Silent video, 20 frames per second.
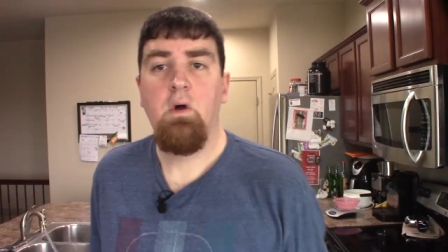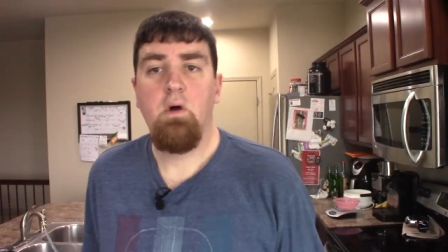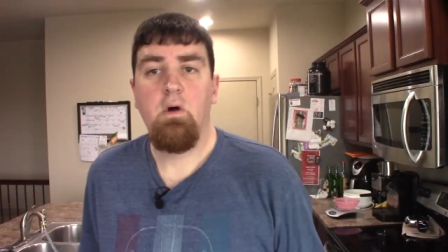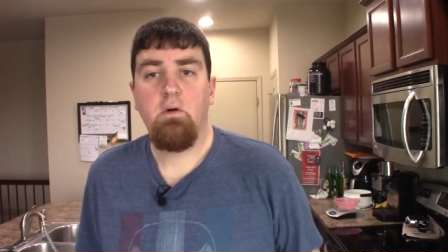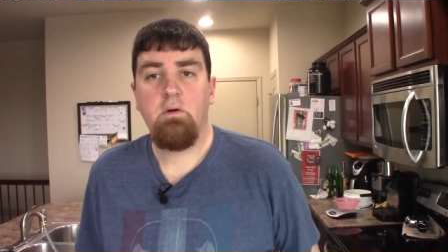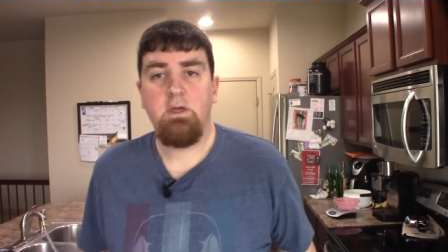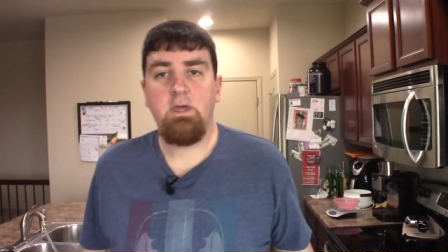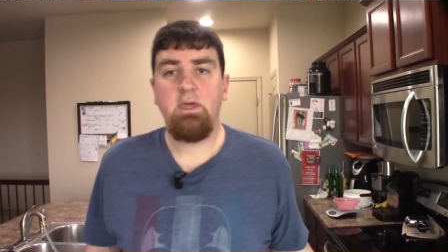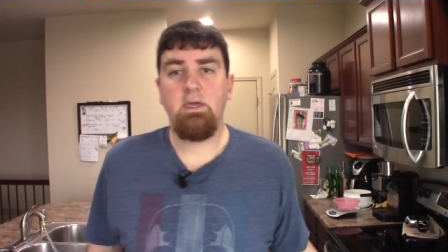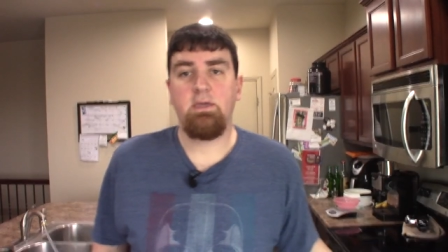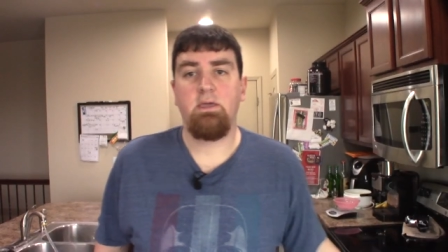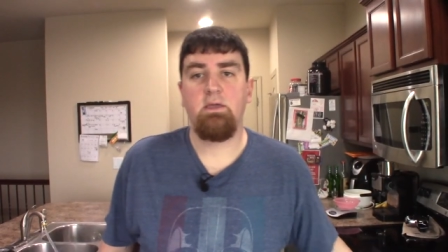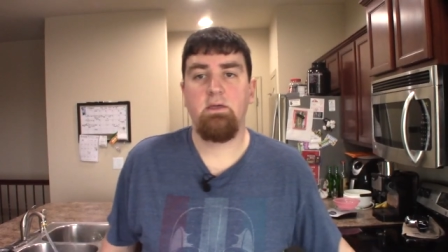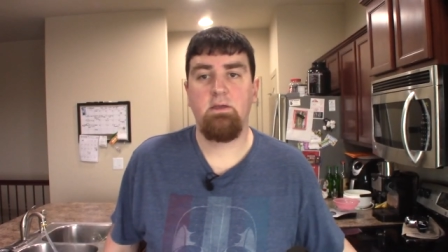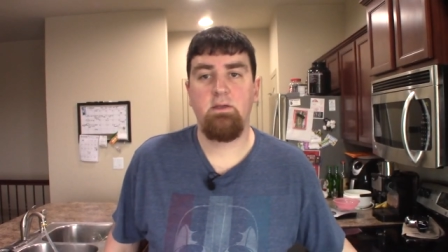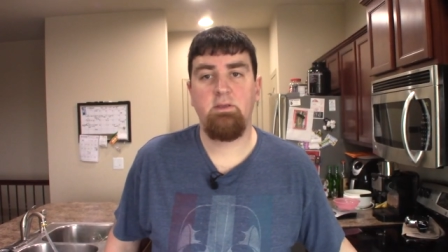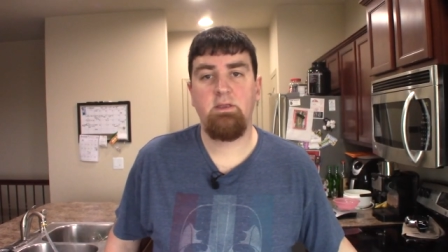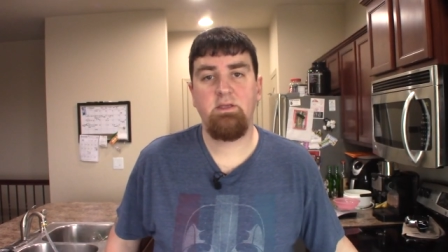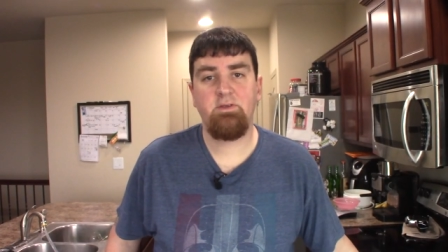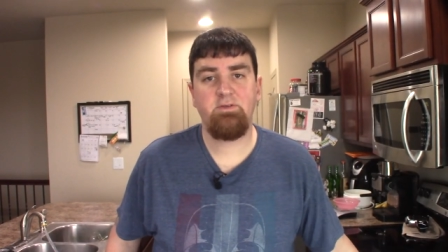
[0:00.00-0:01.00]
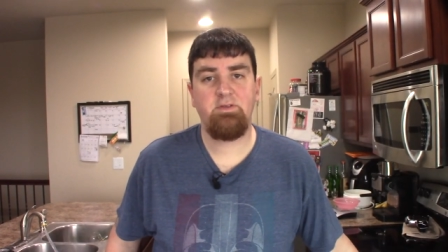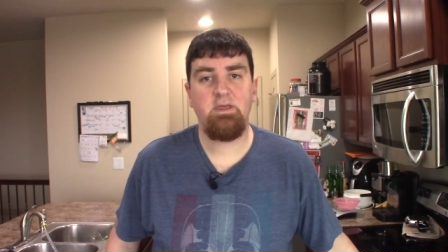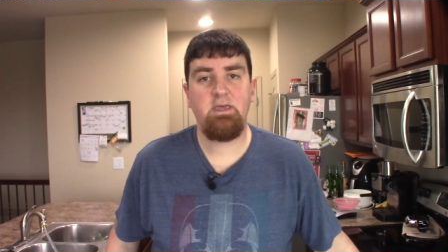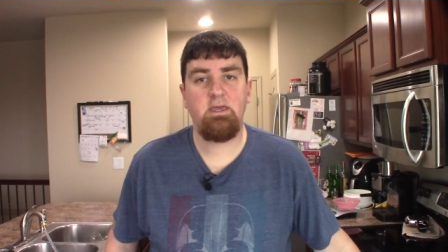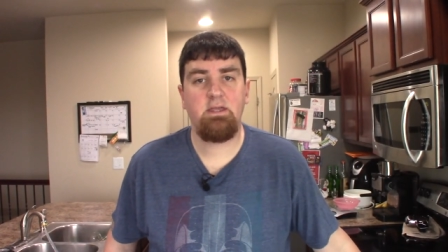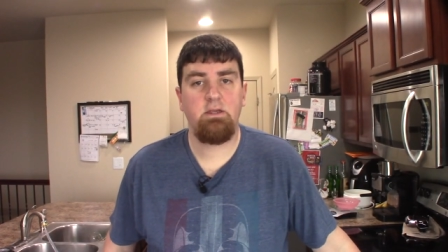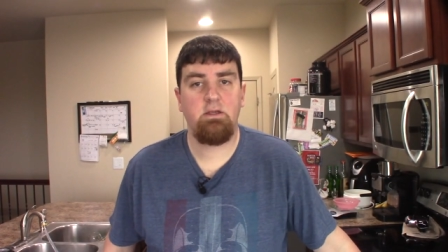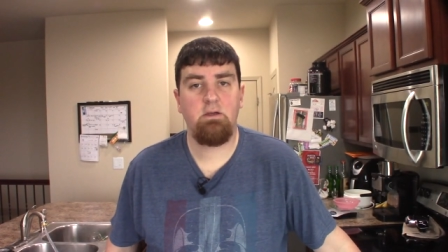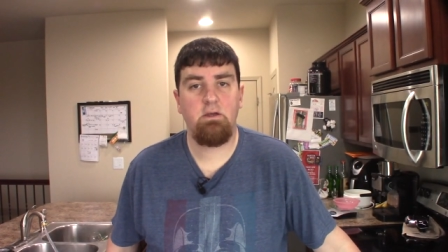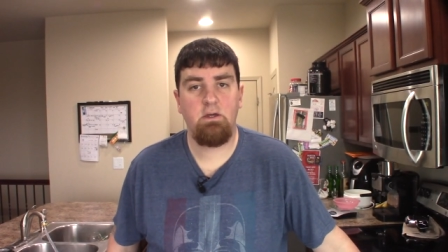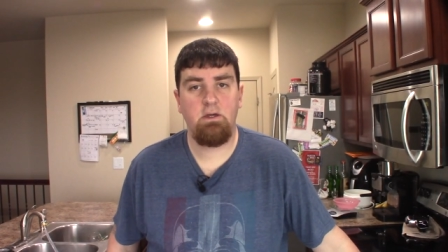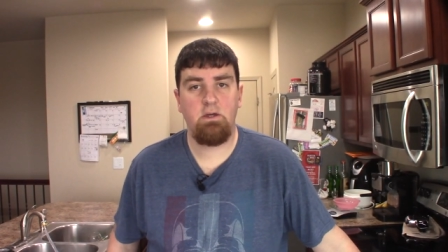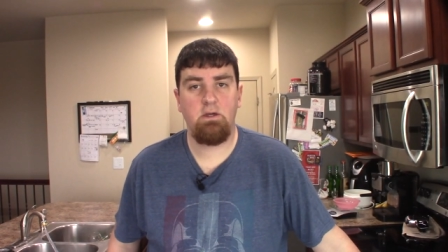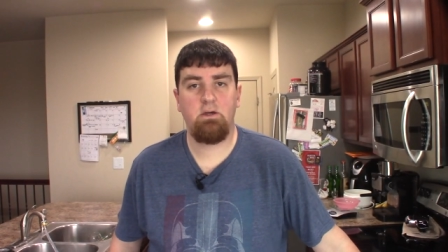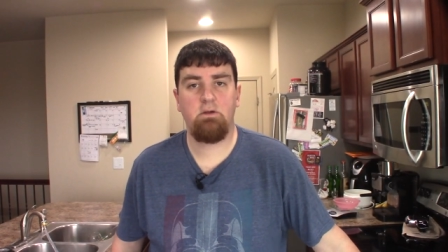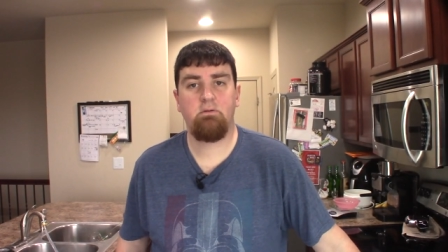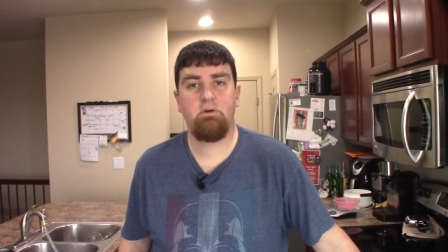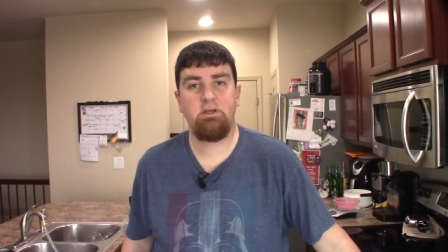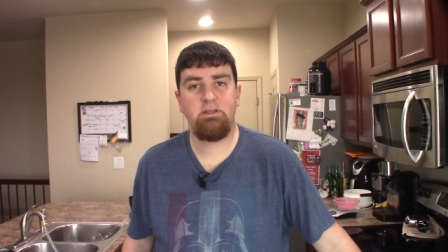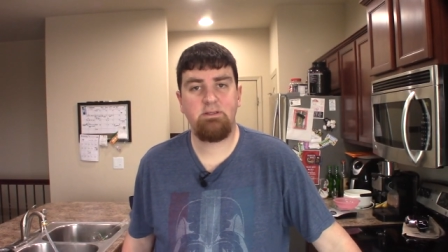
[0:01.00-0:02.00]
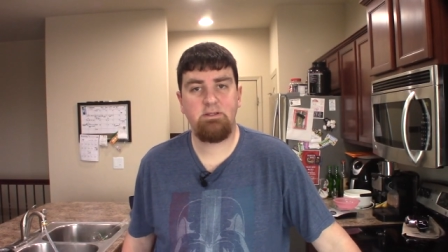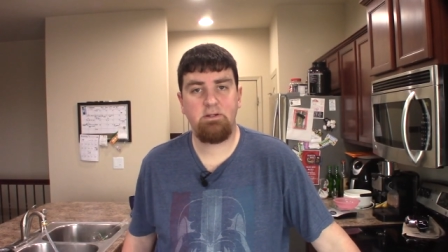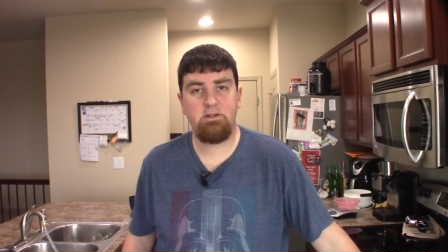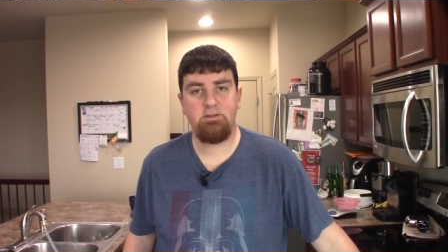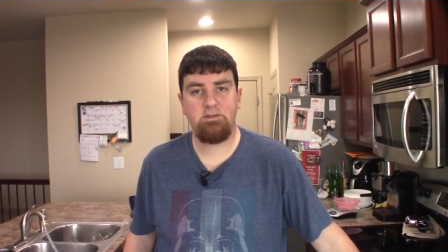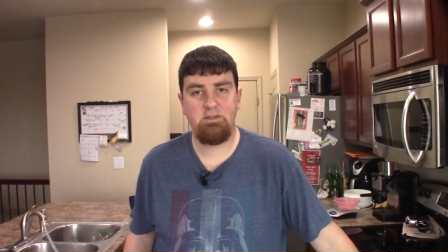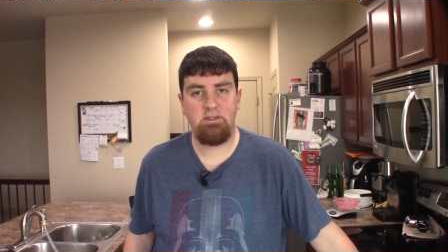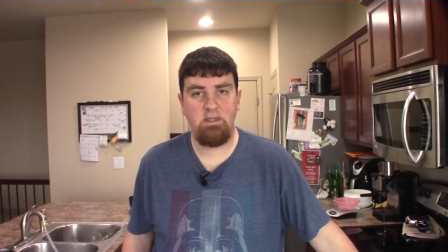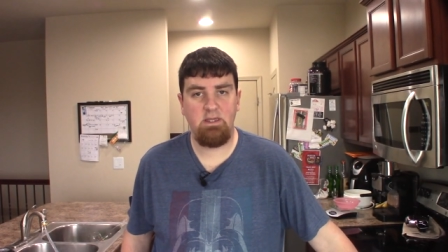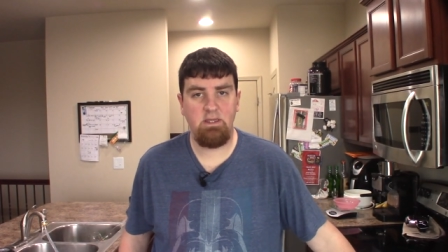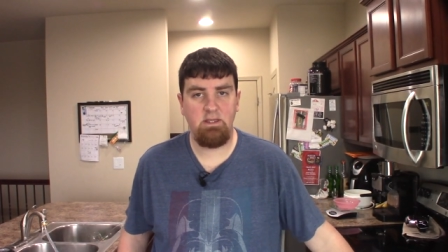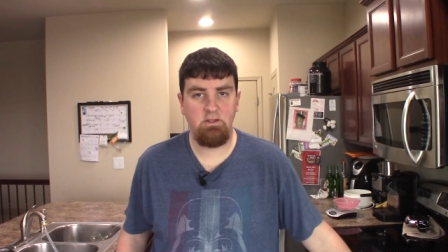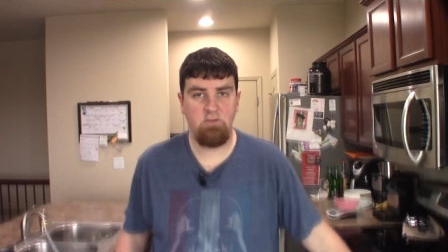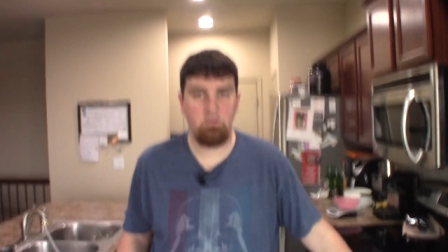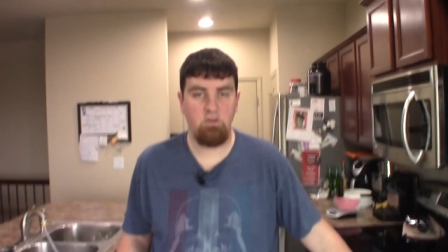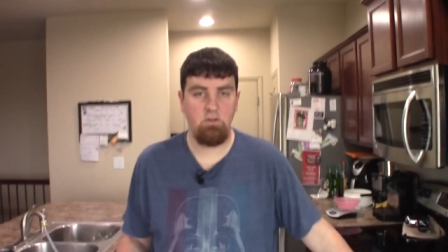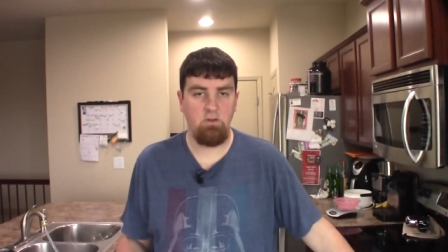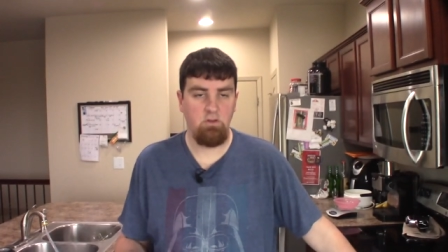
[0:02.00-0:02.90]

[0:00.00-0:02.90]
Okay, and that's that. Uh, right there at the end,